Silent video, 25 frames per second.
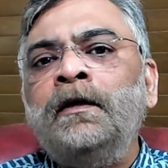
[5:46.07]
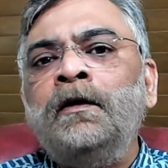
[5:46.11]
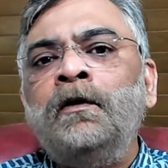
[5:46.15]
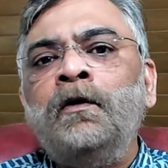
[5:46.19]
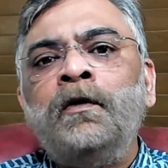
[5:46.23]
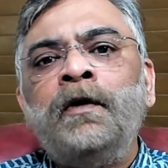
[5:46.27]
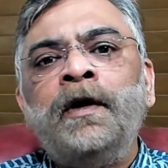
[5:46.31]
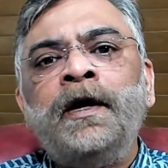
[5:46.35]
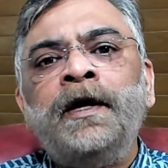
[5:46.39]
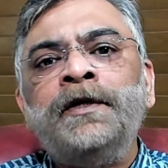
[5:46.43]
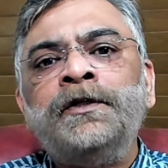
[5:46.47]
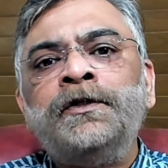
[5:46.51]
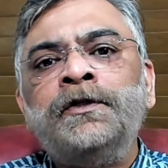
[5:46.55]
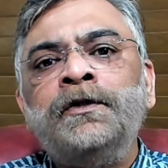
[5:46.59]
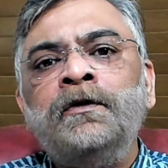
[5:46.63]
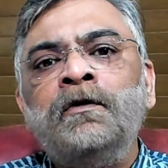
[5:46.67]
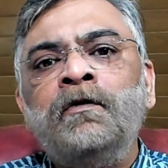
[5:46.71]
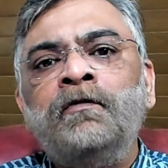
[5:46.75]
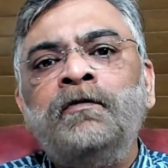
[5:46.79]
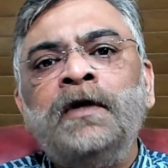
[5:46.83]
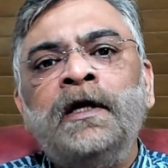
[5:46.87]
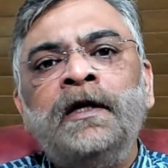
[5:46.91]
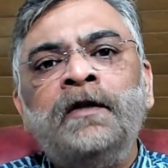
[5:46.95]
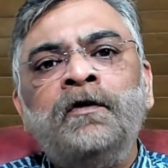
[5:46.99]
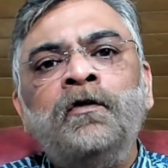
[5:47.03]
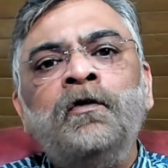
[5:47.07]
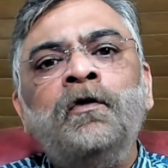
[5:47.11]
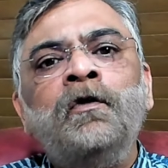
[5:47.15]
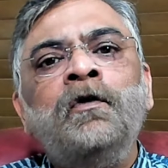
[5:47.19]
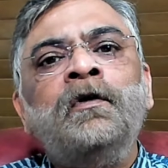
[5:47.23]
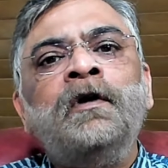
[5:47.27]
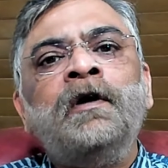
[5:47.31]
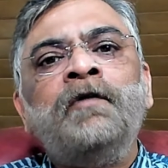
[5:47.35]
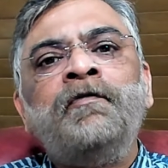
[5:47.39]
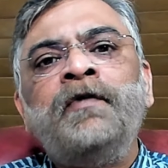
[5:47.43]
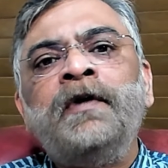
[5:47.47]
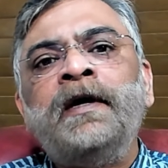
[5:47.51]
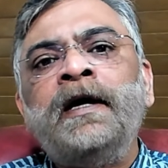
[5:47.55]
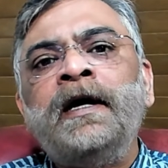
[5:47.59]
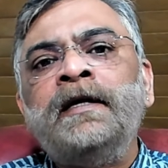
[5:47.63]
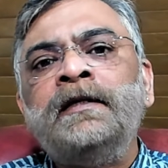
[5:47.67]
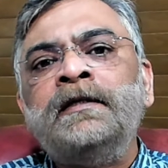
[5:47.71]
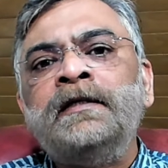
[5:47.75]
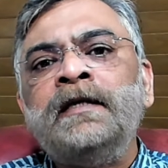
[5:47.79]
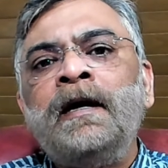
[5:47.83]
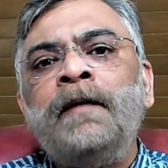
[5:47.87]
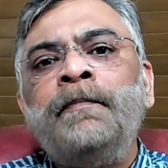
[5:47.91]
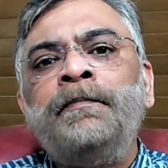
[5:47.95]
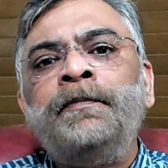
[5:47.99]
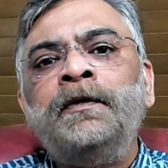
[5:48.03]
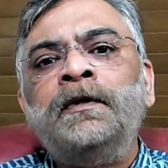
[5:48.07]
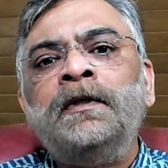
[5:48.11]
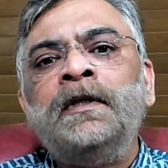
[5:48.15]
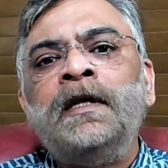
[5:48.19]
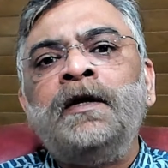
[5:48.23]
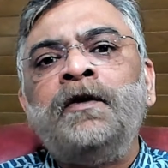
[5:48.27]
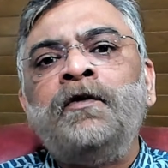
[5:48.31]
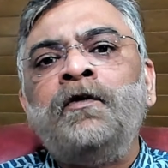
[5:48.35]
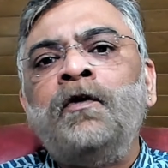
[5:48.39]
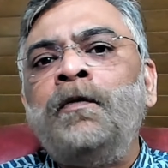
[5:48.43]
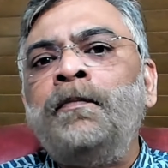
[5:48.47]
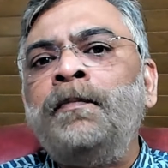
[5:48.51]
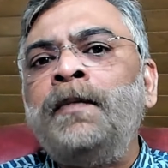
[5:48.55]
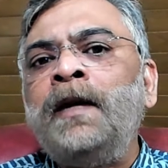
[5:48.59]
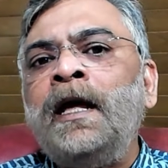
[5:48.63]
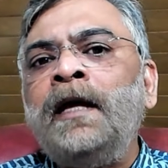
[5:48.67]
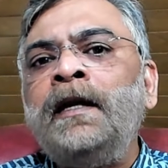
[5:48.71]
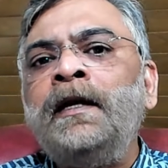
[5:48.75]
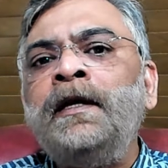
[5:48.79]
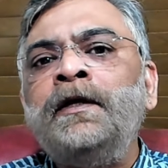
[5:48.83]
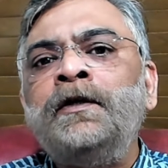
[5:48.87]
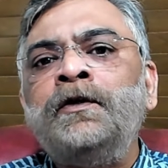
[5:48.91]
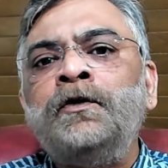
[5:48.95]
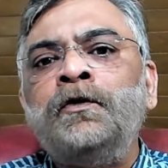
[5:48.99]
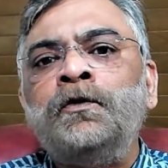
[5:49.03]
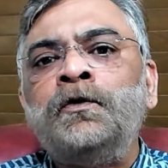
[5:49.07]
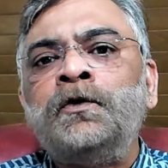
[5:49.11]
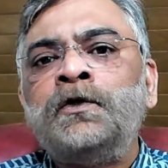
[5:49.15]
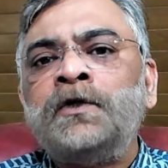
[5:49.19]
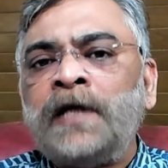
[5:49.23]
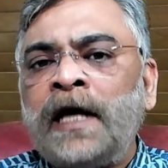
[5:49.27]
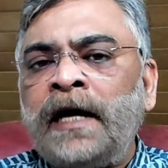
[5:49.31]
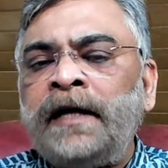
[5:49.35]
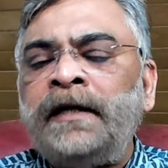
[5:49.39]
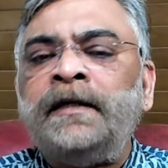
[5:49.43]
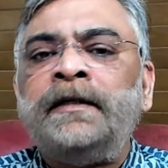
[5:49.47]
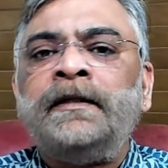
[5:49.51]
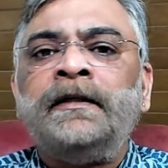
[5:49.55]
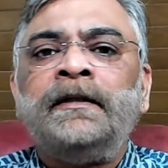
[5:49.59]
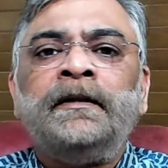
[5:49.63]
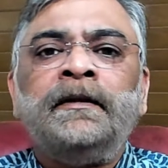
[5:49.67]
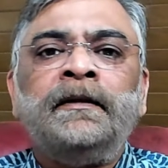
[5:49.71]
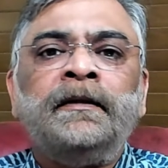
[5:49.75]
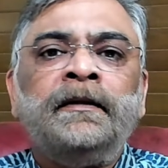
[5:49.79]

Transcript: location of the ethnographic example that you are planning to cite,